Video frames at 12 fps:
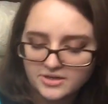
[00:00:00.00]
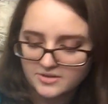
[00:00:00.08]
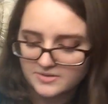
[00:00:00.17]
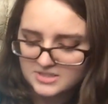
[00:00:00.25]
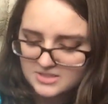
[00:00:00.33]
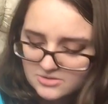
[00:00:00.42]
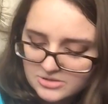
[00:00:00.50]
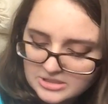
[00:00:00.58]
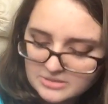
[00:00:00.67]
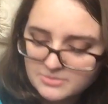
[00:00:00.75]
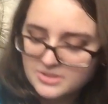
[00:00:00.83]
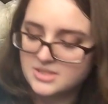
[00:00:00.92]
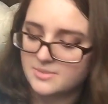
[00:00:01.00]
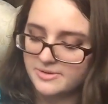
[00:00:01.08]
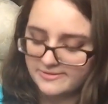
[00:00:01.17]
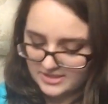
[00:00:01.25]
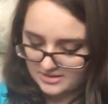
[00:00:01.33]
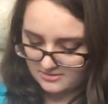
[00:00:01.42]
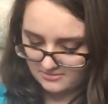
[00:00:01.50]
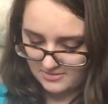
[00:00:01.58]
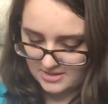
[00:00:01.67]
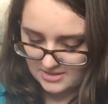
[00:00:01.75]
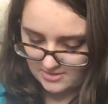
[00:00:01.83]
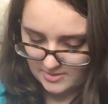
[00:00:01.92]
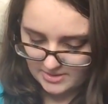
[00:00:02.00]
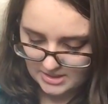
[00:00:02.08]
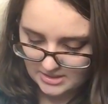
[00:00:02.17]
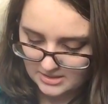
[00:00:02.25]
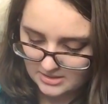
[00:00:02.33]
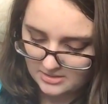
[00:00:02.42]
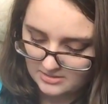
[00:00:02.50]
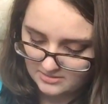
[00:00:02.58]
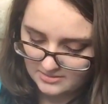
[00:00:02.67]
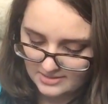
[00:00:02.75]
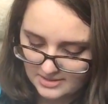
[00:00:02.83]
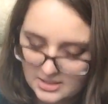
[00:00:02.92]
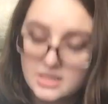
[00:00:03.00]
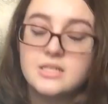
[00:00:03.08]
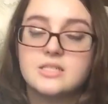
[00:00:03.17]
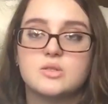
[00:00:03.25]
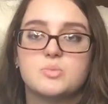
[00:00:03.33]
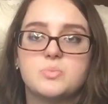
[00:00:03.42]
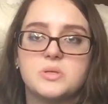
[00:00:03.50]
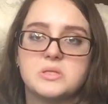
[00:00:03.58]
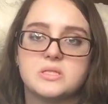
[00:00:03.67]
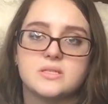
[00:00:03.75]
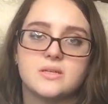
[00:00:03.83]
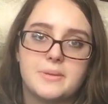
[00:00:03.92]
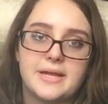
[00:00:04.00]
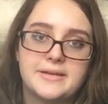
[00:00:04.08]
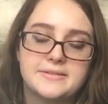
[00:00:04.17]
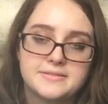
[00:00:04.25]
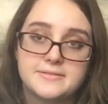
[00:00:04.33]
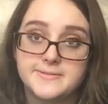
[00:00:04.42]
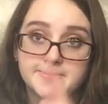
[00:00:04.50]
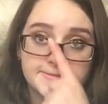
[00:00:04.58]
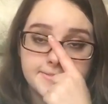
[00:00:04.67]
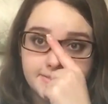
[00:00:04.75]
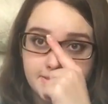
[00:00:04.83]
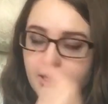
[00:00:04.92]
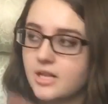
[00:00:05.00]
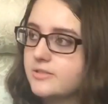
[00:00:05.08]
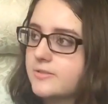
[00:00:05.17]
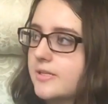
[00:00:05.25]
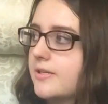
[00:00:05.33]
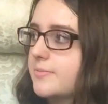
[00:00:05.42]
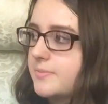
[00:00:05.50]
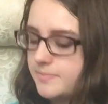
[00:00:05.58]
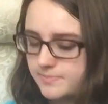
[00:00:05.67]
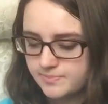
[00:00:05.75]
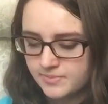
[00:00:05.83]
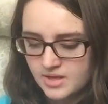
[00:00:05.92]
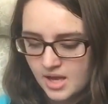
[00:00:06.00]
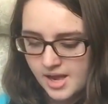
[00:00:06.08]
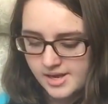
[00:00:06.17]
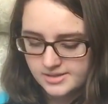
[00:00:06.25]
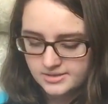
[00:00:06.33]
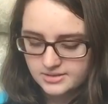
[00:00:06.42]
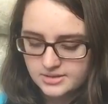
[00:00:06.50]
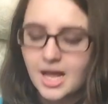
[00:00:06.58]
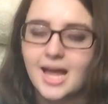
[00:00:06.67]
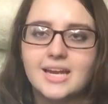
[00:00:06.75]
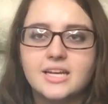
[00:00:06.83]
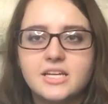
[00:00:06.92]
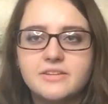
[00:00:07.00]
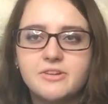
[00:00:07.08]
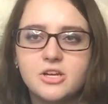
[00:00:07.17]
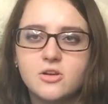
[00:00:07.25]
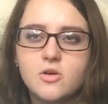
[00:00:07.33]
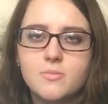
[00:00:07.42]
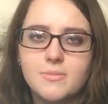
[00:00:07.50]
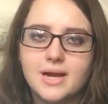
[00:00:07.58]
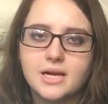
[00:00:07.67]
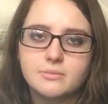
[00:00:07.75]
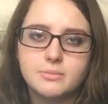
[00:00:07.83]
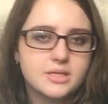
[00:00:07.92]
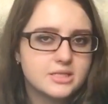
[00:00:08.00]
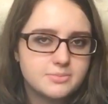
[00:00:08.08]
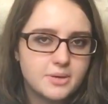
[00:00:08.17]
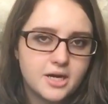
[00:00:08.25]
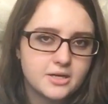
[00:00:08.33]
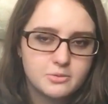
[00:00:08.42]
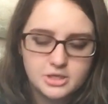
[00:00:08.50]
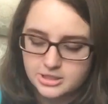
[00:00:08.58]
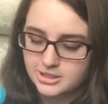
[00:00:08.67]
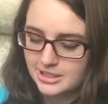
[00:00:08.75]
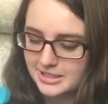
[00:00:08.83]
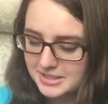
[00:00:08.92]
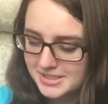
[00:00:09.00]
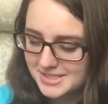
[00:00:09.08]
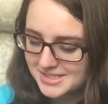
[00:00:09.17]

it on the screen, but some of it is on the spill for me. So. I didn't even know MAC makes body washes.